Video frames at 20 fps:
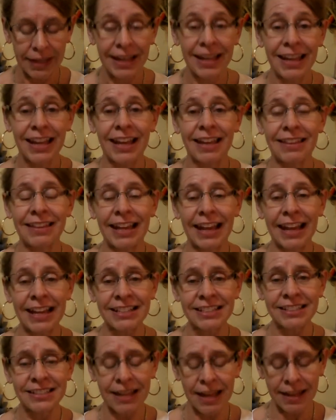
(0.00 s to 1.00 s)
And the
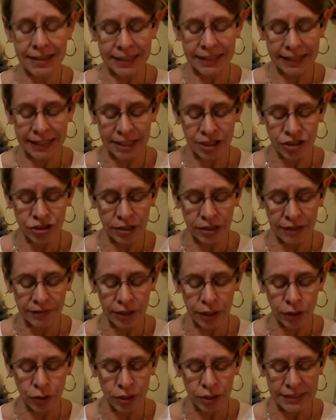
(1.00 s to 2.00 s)
ass saw the angel of
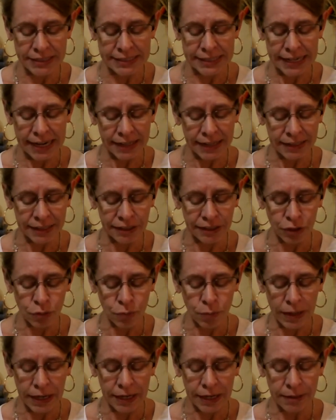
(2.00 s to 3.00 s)
the Lord standing in the
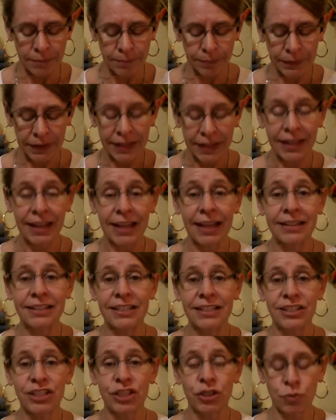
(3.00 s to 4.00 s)
way, and
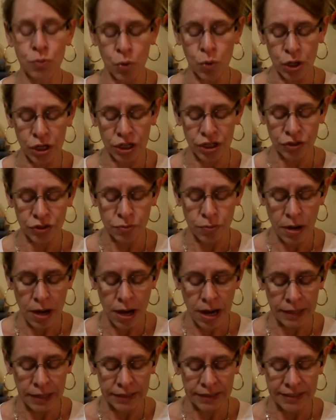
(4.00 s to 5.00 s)
his sword
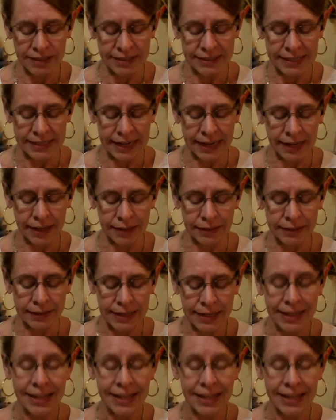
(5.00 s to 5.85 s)
drawn in his hand.